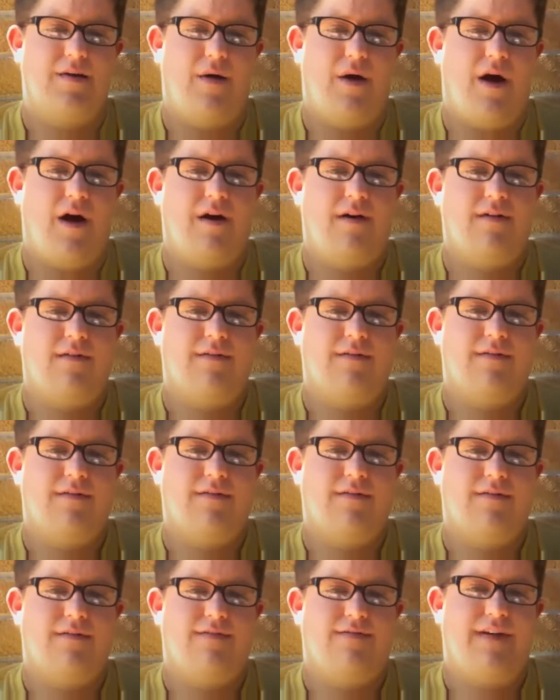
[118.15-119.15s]

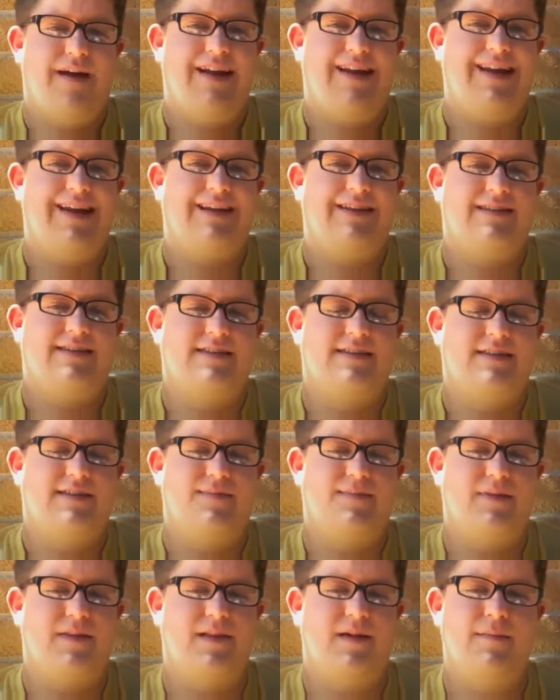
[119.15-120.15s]
Our finances
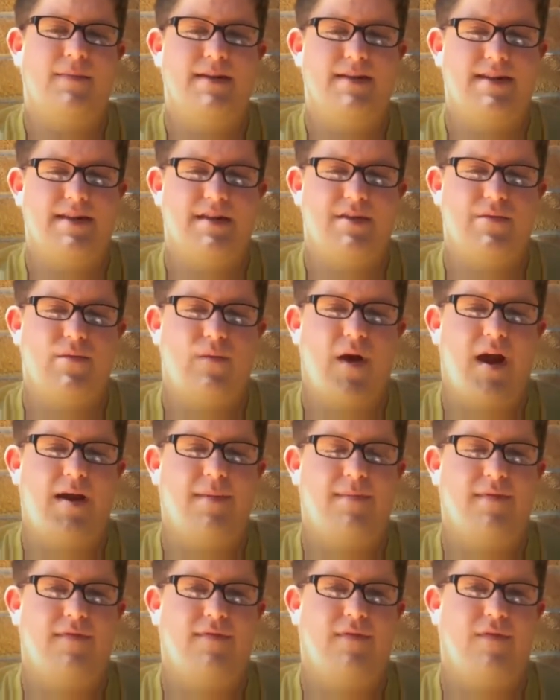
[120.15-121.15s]
plummeted right
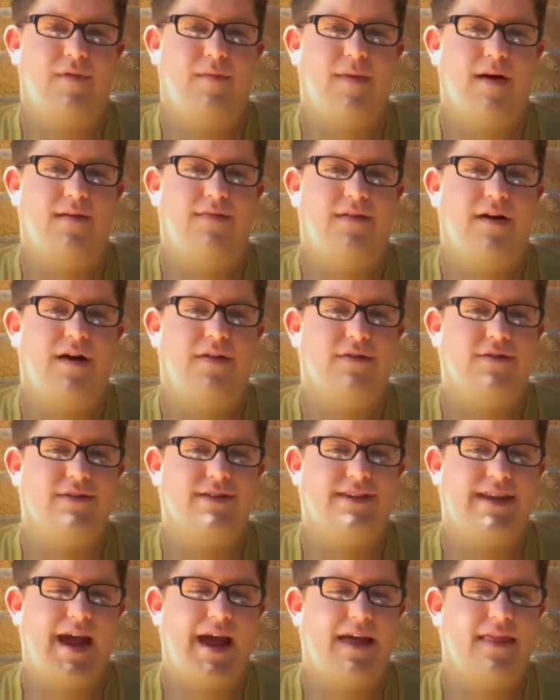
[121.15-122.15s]
before my father's
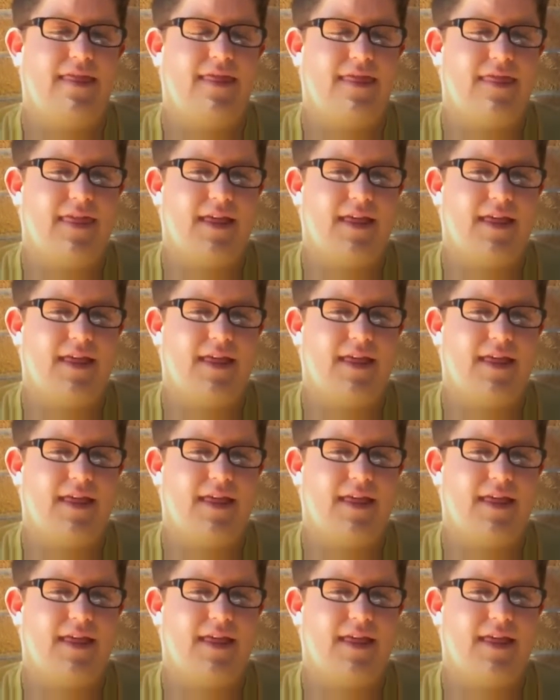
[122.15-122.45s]
death,